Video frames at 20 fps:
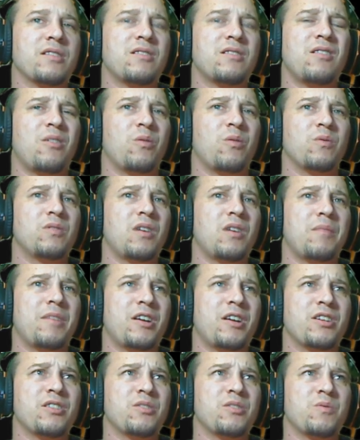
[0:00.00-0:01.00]
No,
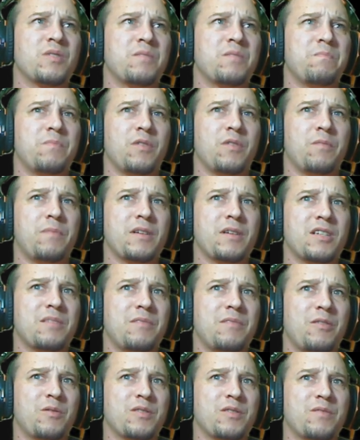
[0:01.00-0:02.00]
DomiNations wasn't built by
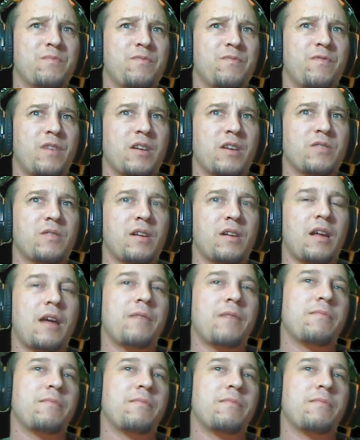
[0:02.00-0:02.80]
someone who was frustrated.